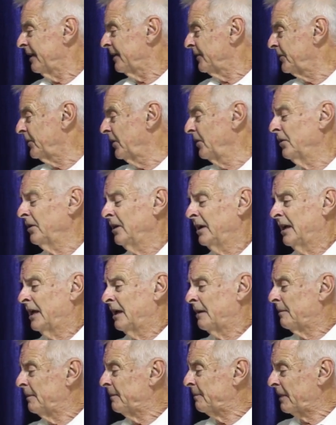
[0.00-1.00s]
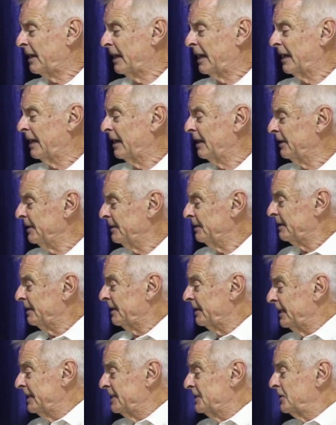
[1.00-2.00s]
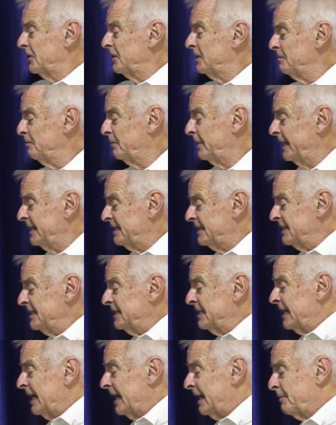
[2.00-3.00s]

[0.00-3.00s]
so in certain places